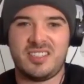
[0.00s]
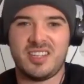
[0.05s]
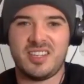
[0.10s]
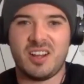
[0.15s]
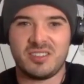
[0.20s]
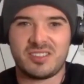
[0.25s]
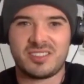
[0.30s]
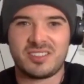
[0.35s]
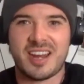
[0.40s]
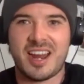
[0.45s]
The
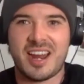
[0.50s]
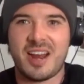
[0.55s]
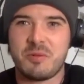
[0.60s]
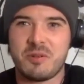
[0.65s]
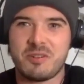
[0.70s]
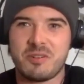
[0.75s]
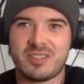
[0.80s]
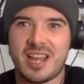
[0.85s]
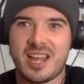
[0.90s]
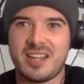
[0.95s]
old Star
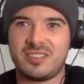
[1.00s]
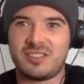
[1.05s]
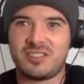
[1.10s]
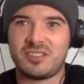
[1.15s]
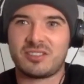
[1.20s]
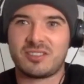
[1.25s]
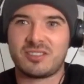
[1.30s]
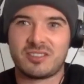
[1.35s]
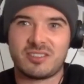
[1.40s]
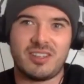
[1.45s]
Wars lads
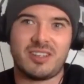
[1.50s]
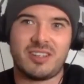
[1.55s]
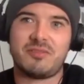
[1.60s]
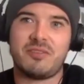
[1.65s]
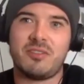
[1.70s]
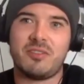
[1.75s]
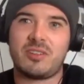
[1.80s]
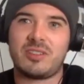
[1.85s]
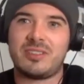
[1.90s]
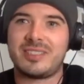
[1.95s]
just like
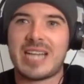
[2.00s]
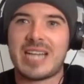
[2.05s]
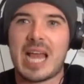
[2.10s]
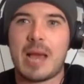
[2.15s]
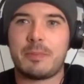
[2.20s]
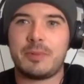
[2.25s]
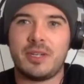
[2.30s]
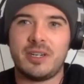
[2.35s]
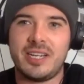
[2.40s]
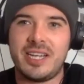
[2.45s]
fucking
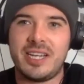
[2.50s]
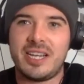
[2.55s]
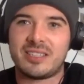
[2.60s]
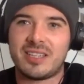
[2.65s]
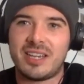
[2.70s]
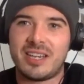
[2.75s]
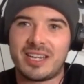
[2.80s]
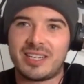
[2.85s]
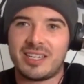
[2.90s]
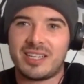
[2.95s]
slapping their knees
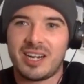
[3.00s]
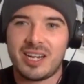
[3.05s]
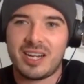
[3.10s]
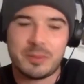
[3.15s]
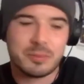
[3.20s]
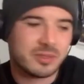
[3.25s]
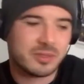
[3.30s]
and licking their lips.